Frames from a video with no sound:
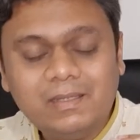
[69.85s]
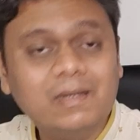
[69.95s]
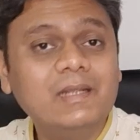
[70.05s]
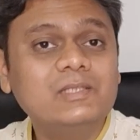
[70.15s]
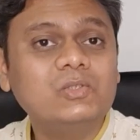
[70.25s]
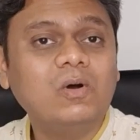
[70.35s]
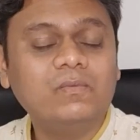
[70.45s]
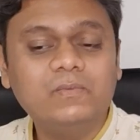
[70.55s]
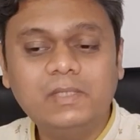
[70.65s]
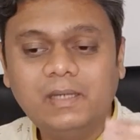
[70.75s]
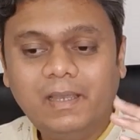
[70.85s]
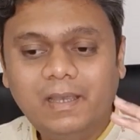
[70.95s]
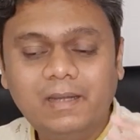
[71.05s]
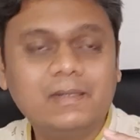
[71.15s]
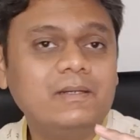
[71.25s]
tonnage of the
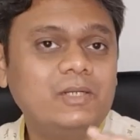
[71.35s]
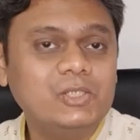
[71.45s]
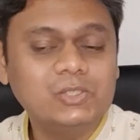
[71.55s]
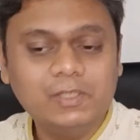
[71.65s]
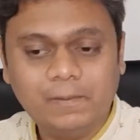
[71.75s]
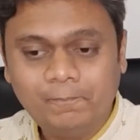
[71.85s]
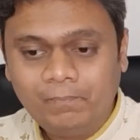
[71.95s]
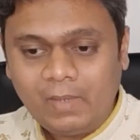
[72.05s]
air conditioner.